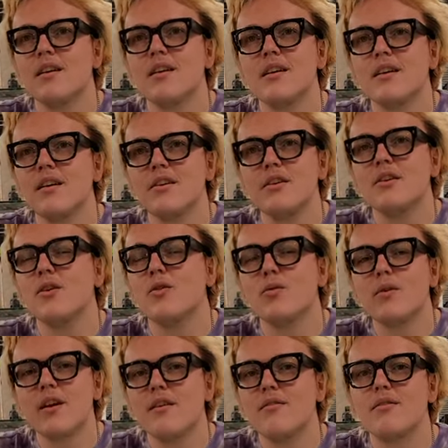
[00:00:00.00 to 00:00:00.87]
uh, you know
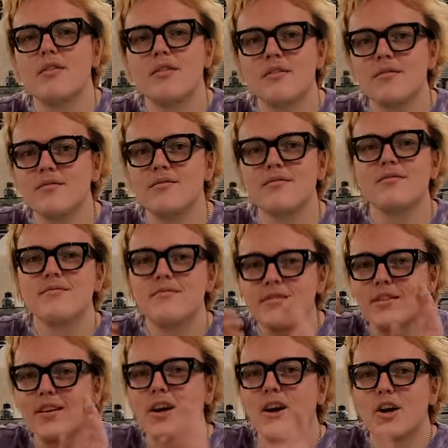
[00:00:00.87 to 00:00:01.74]
whatever
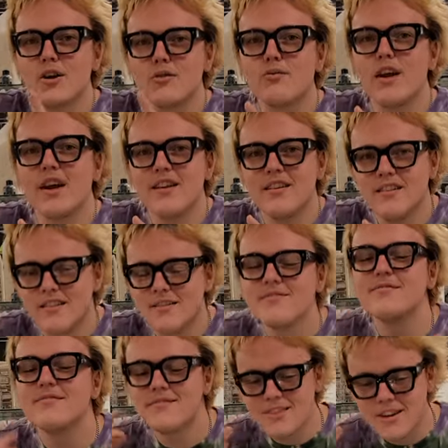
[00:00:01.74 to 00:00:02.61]
a good writer
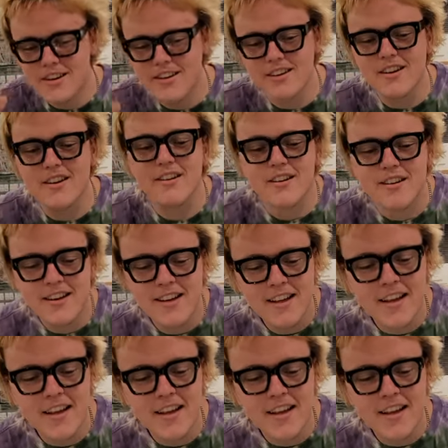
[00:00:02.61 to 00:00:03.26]
there you go